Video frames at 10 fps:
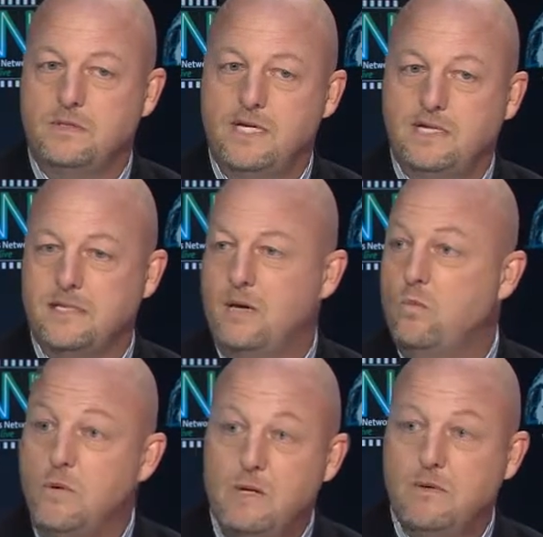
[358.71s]
and they decide
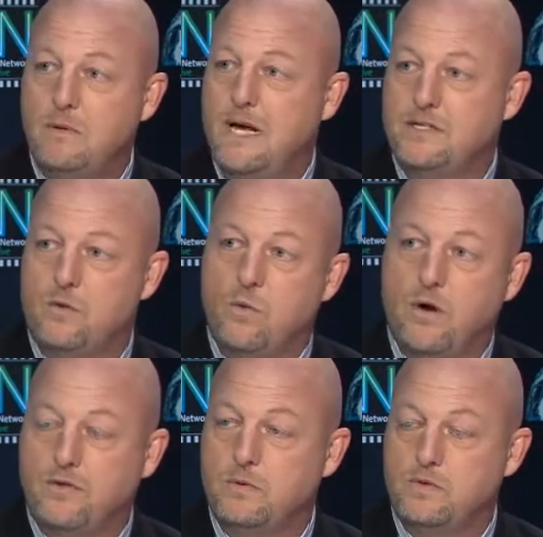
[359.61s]
when we would actually
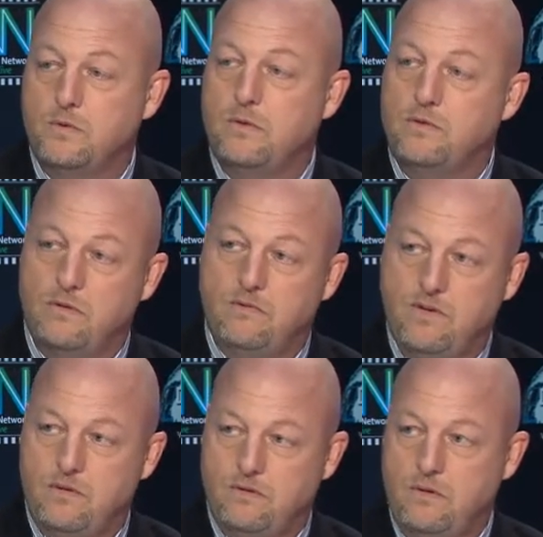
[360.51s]
walk through a store
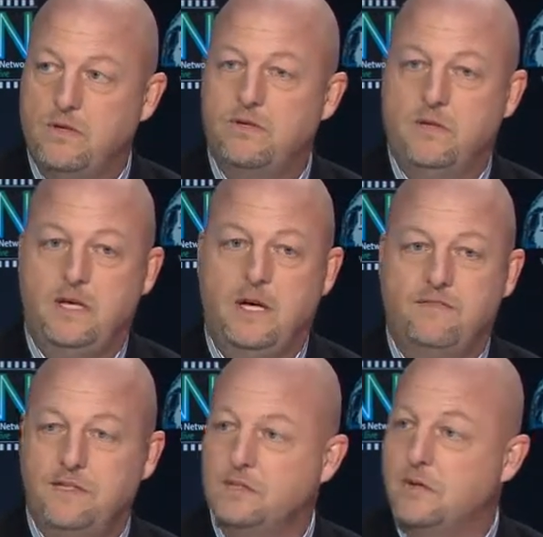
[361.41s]
through the
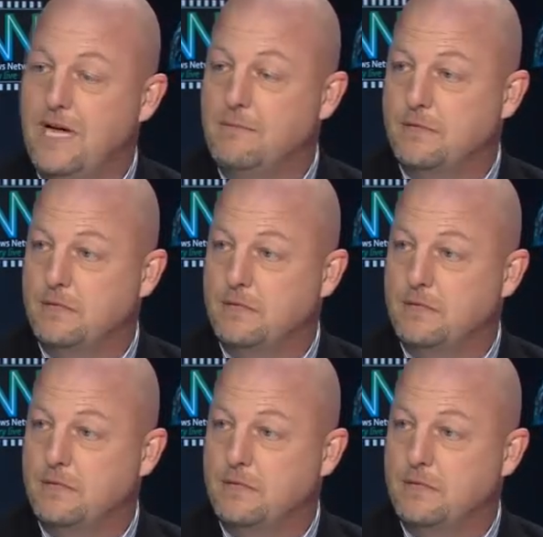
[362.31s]
physical camera